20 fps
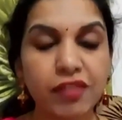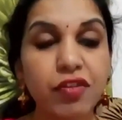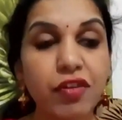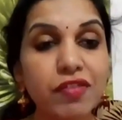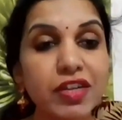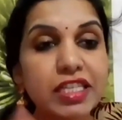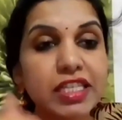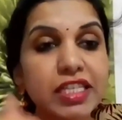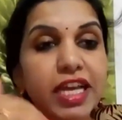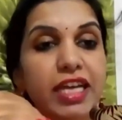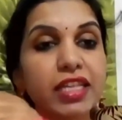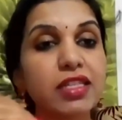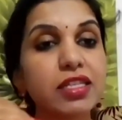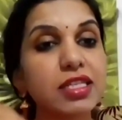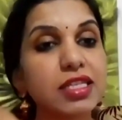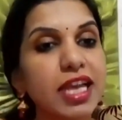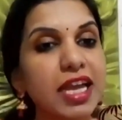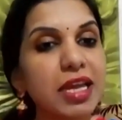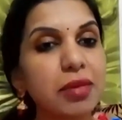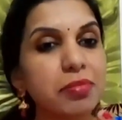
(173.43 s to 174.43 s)
We will take
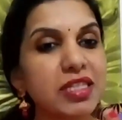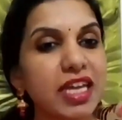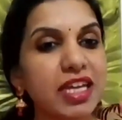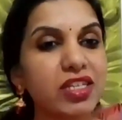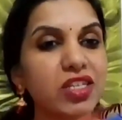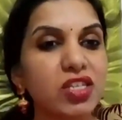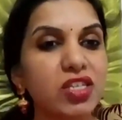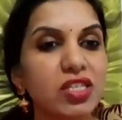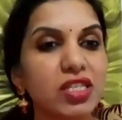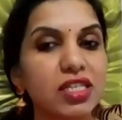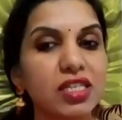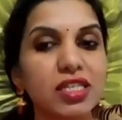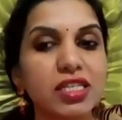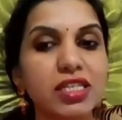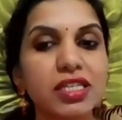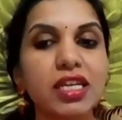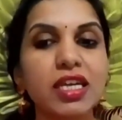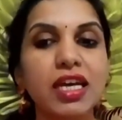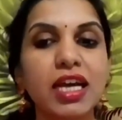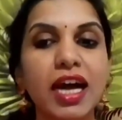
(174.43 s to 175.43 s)
the same
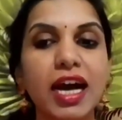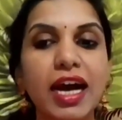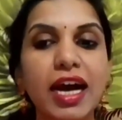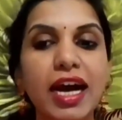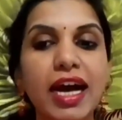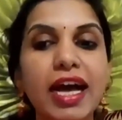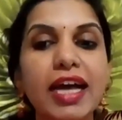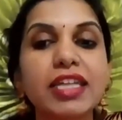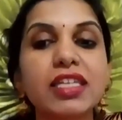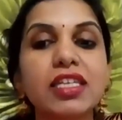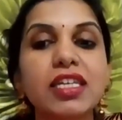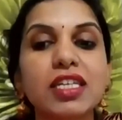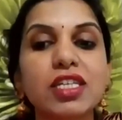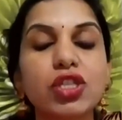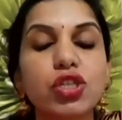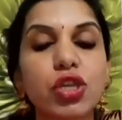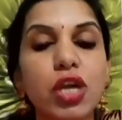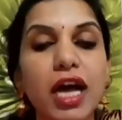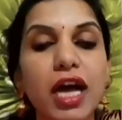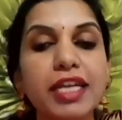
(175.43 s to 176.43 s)
sentences and
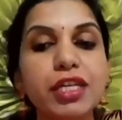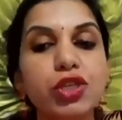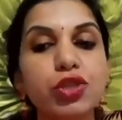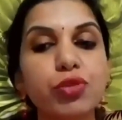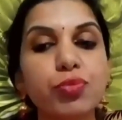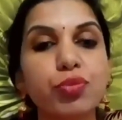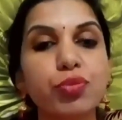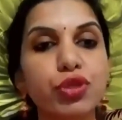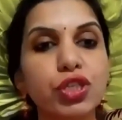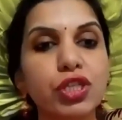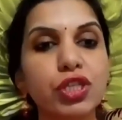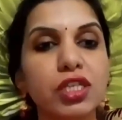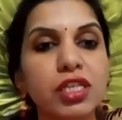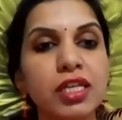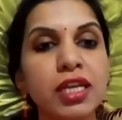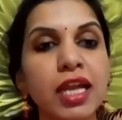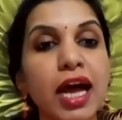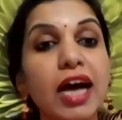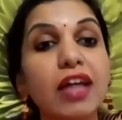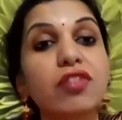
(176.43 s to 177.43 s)
try to put it
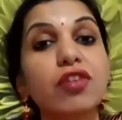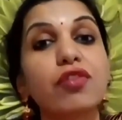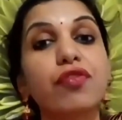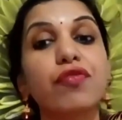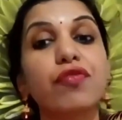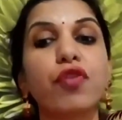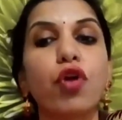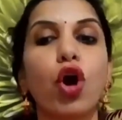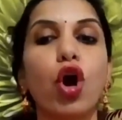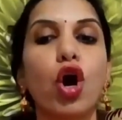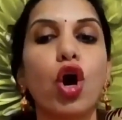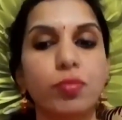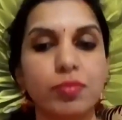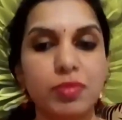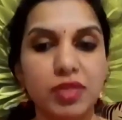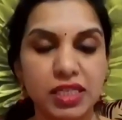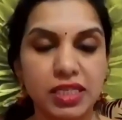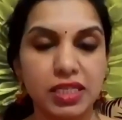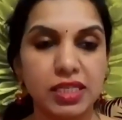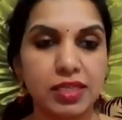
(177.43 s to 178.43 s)
in other
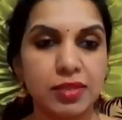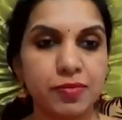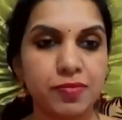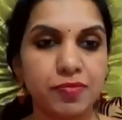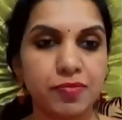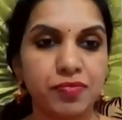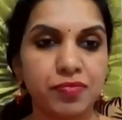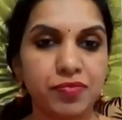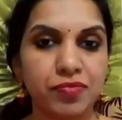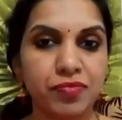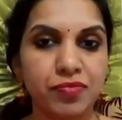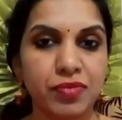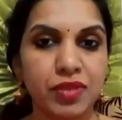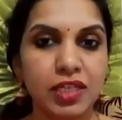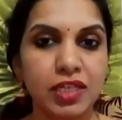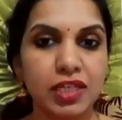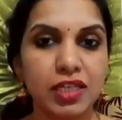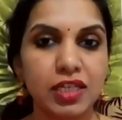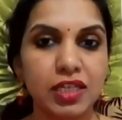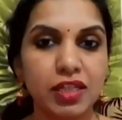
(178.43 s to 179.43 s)
forms.
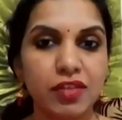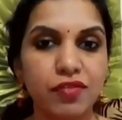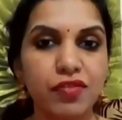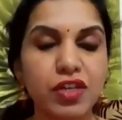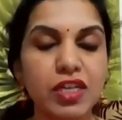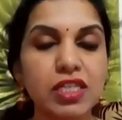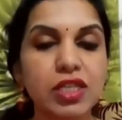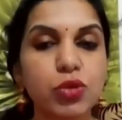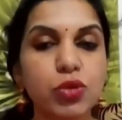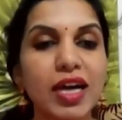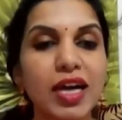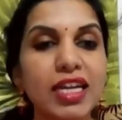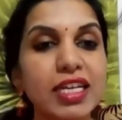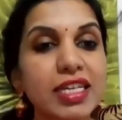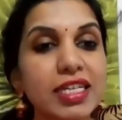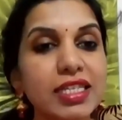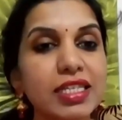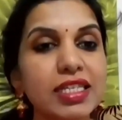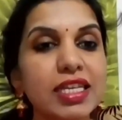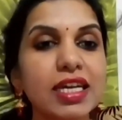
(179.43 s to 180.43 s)
The first
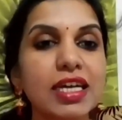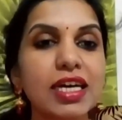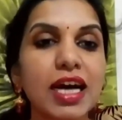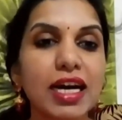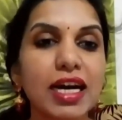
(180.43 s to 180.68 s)
one is